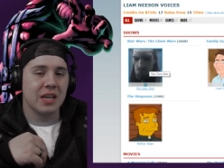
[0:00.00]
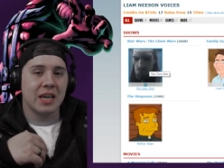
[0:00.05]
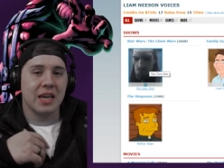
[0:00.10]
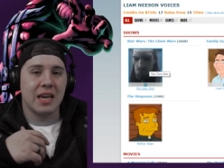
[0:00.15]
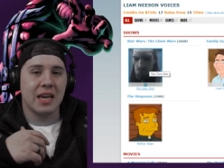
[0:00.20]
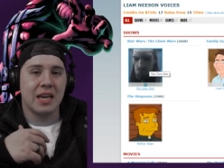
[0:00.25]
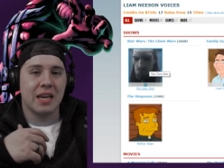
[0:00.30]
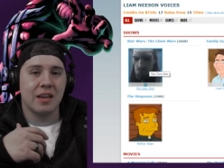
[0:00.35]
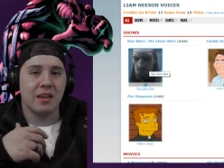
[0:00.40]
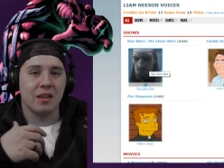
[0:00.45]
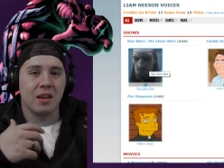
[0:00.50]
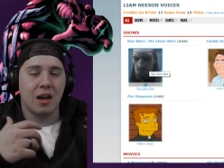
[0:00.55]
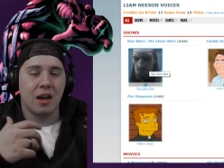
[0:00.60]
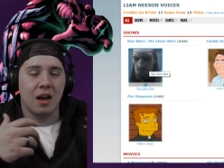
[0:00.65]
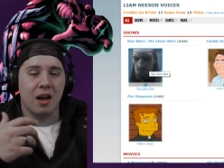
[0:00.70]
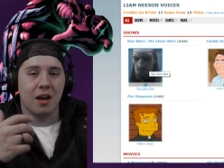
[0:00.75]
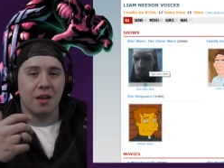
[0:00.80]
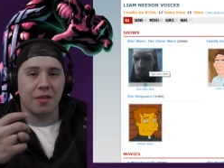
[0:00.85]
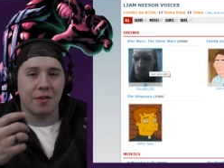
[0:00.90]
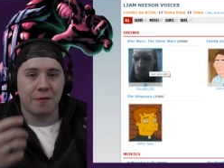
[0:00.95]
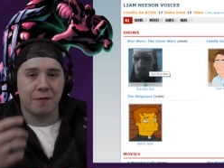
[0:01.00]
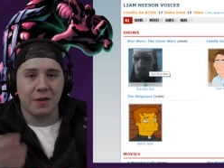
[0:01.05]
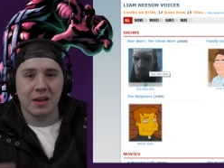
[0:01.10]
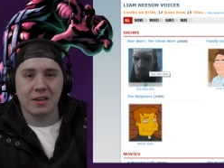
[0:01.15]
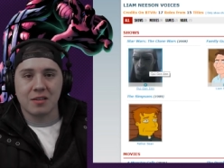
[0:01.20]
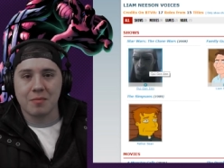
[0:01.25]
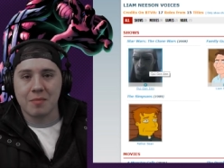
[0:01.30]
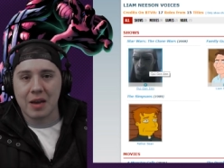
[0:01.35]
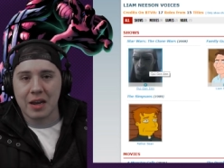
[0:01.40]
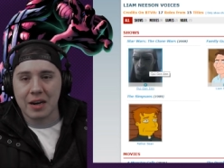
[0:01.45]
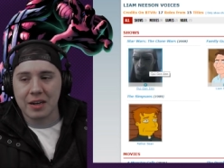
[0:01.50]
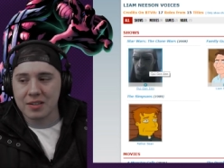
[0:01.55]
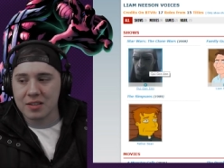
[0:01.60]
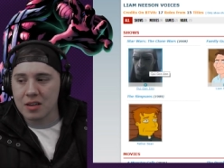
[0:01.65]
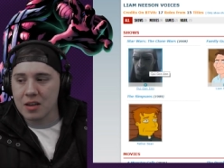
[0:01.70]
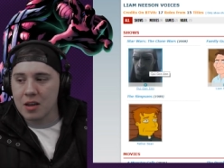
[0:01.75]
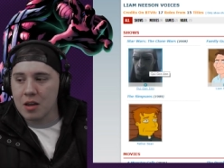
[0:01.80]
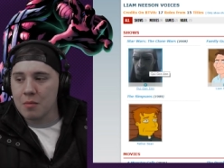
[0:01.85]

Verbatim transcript: in uh, the Phantom Menace,